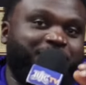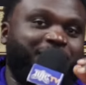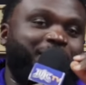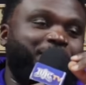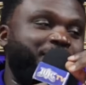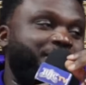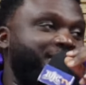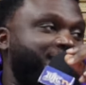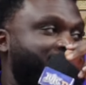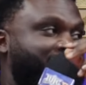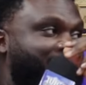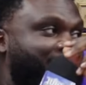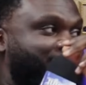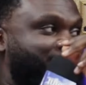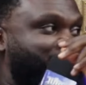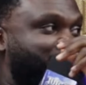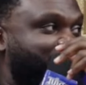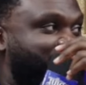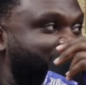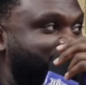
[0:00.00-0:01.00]
that many times,
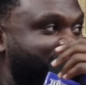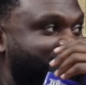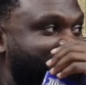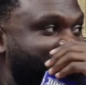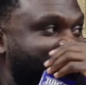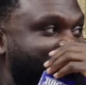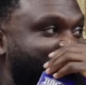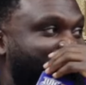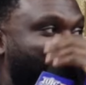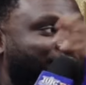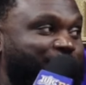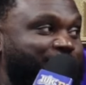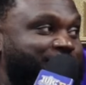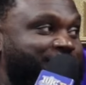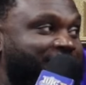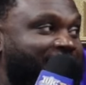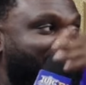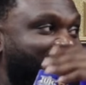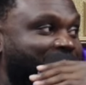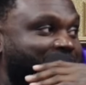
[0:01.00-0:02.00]
bro, for a
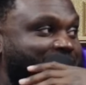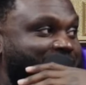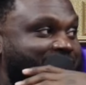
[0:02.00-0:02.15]
job.